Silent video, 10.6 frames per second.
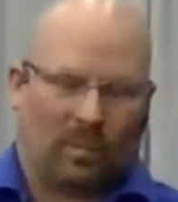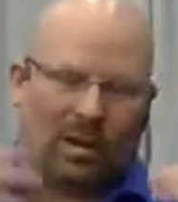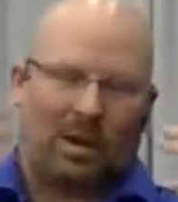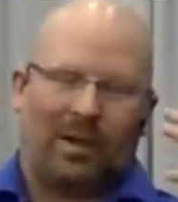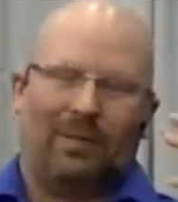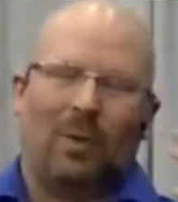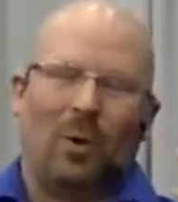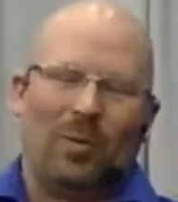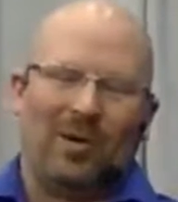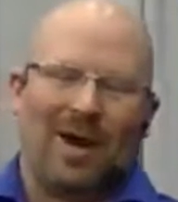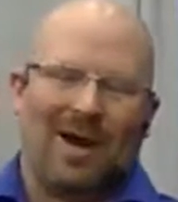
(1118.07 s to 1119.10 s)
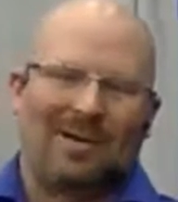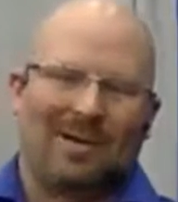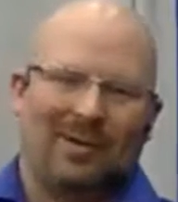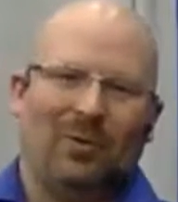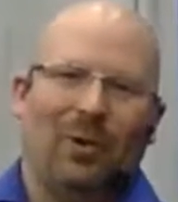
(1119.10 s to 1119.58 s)
Kind of if you open your eyes
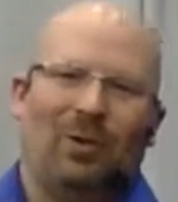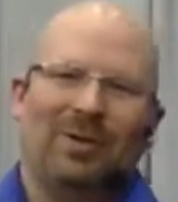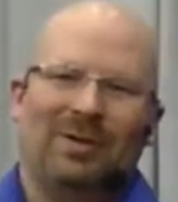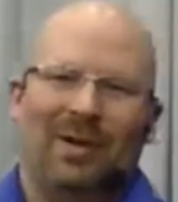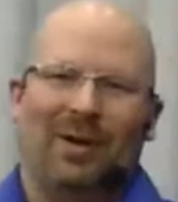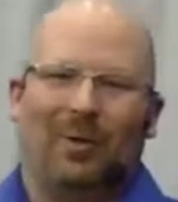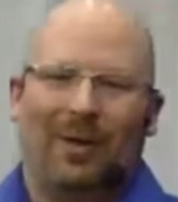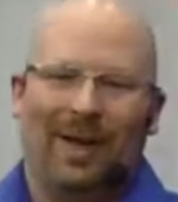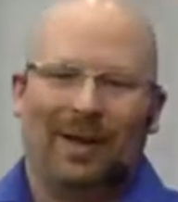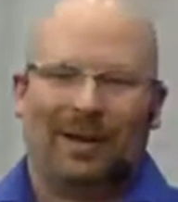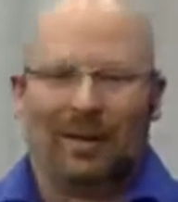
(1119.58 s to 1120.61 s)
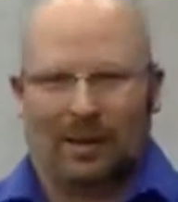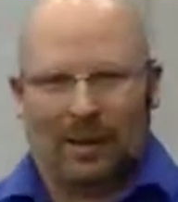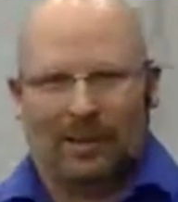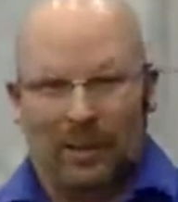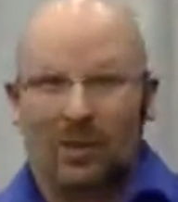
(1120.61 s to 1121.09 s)
and you notice that you're awake,
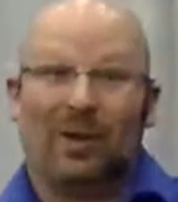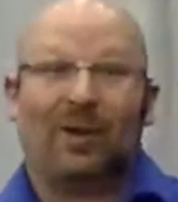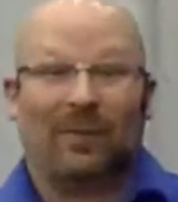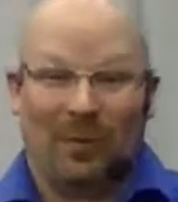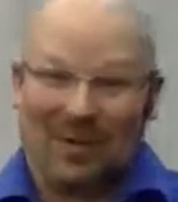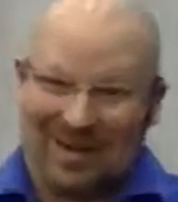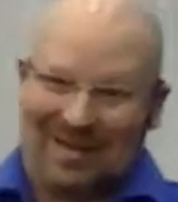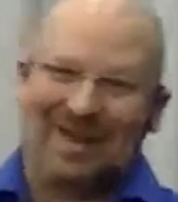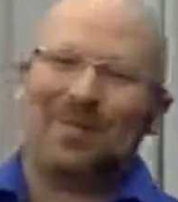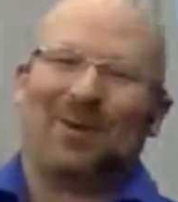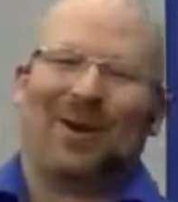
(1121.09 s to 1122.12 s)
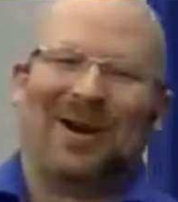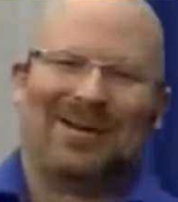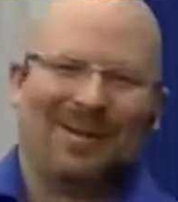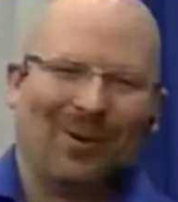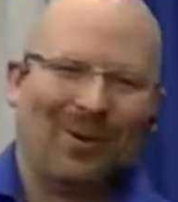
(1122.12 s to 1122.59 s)
if you can keep your
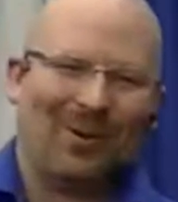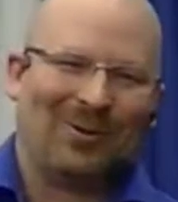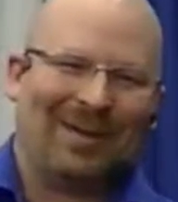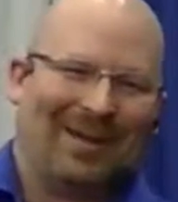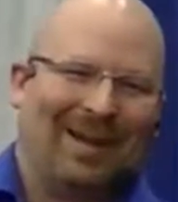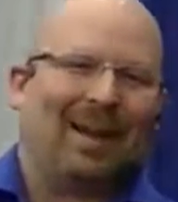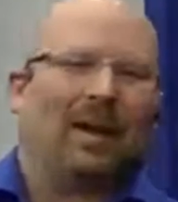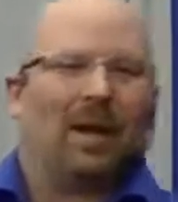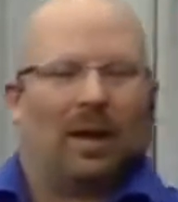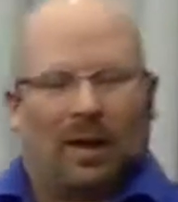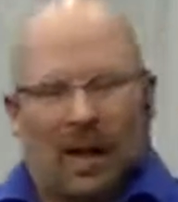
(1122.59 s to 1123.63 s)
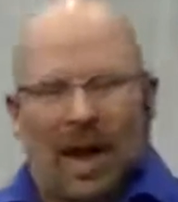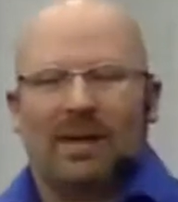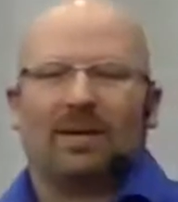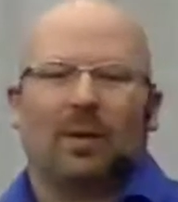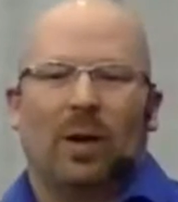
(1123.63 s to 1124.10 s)
eyes closed,
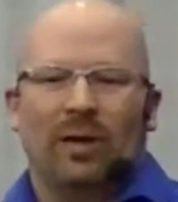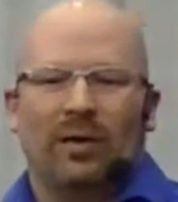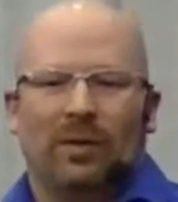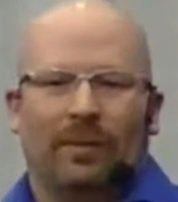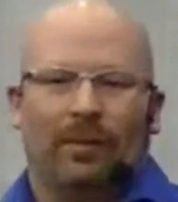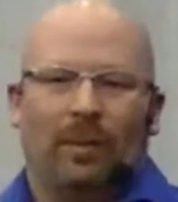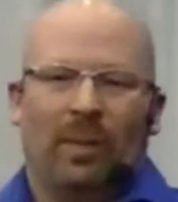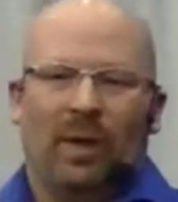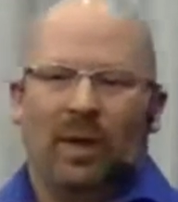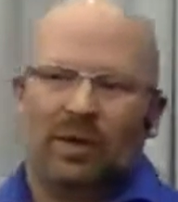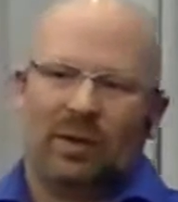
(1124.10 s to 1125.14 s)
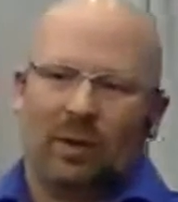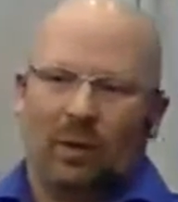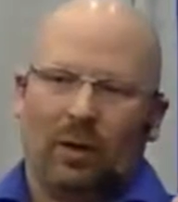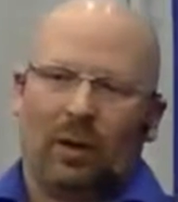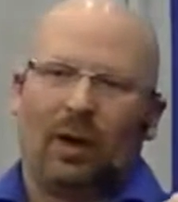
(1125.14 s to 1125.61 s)
ask a question, because
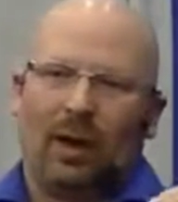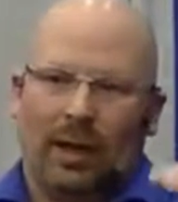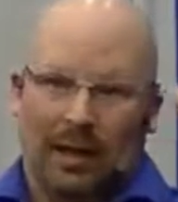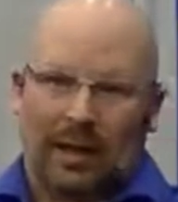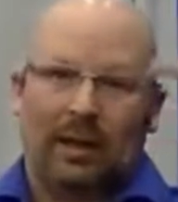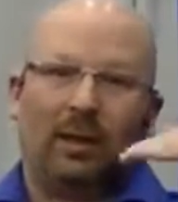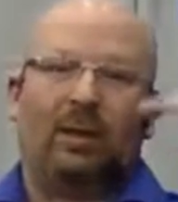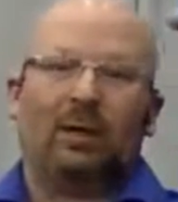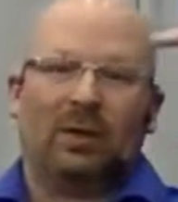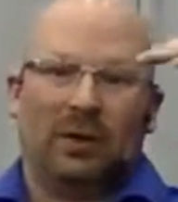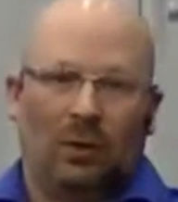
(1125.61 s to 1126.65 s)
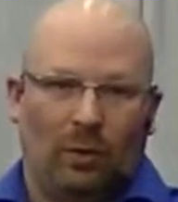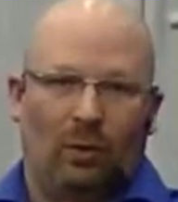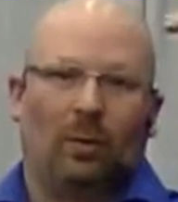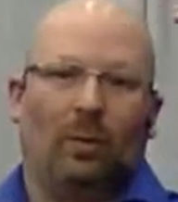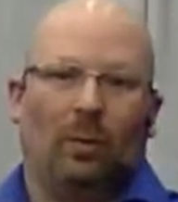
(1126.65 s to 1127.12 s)
you're in
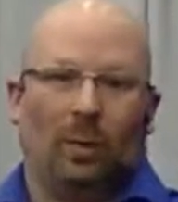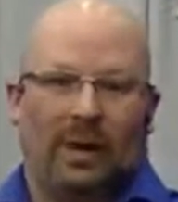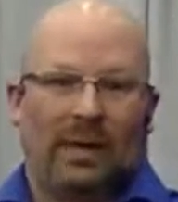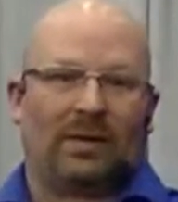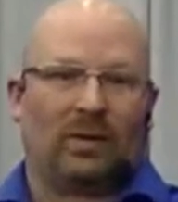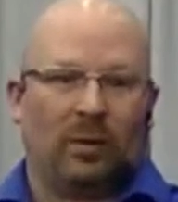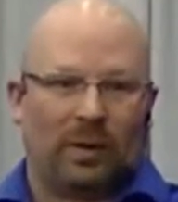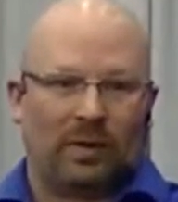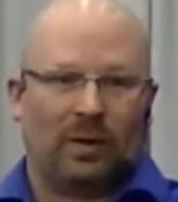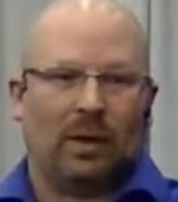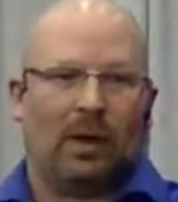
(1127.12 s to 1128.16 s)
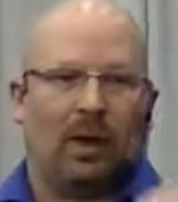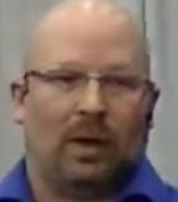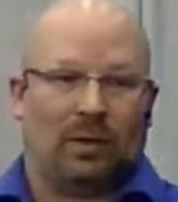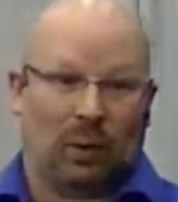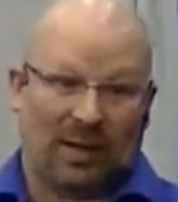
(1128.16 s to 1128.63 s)
tune with that source
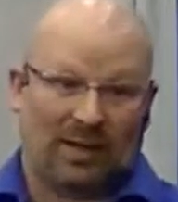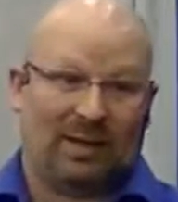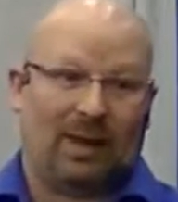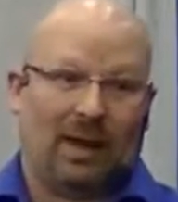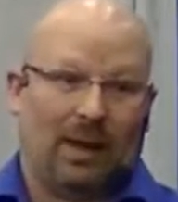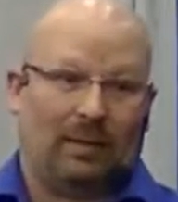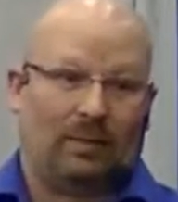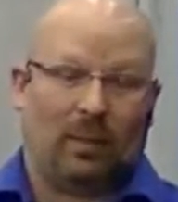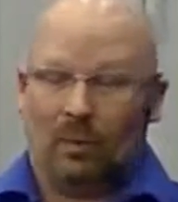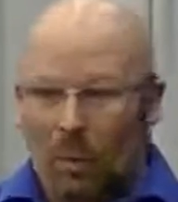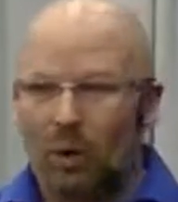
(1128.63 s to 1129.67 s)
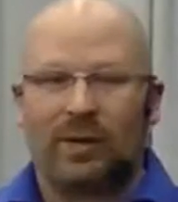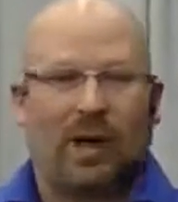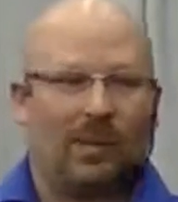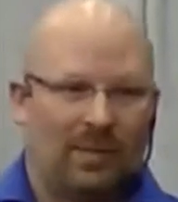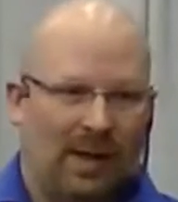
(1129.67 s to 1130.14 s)
twice a day. More
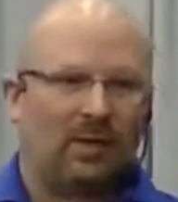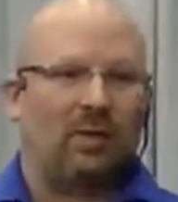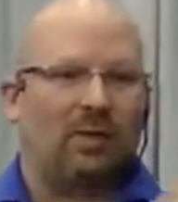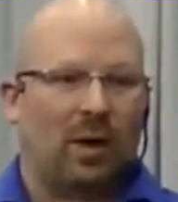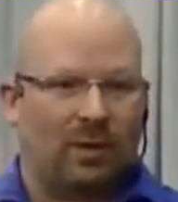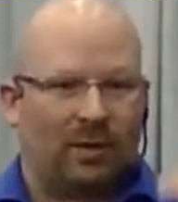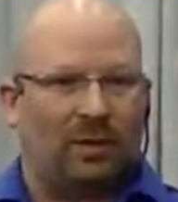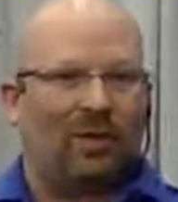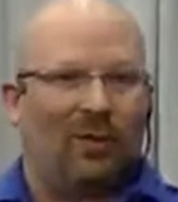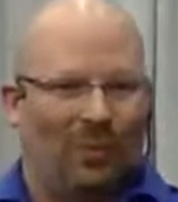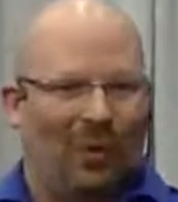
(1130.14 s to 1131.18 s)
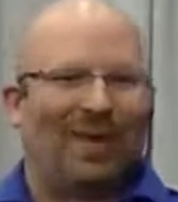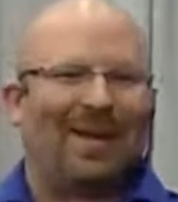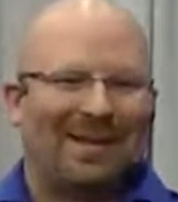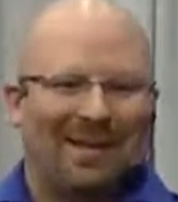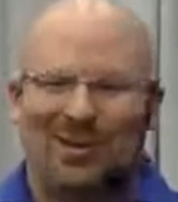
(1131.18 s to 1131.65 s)
times as you start to
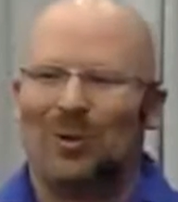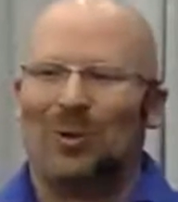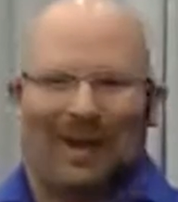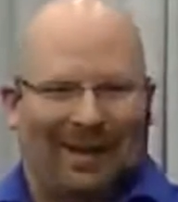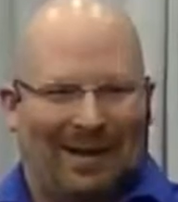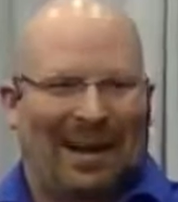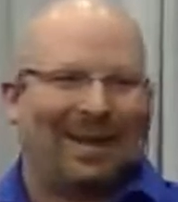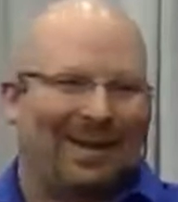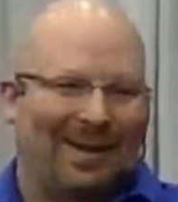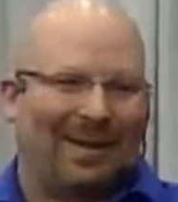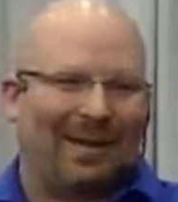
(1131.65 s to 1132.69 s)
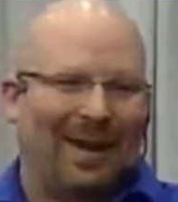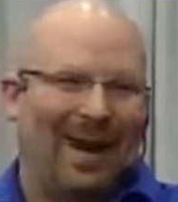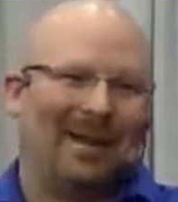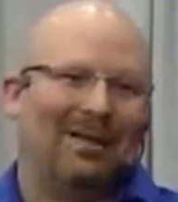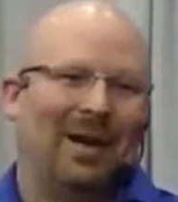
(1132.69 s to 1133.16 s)
realize that you can get there
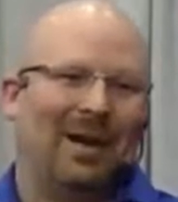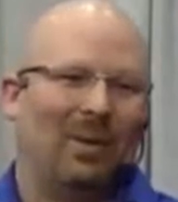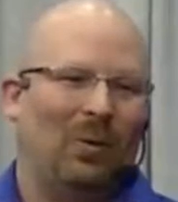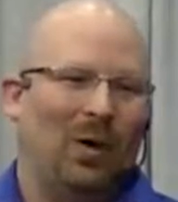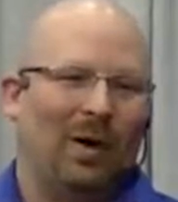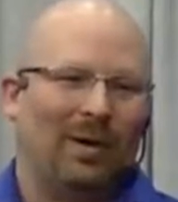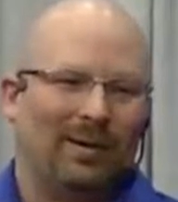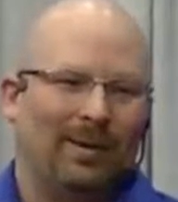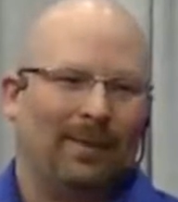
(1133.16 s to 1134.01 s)
anytime you want.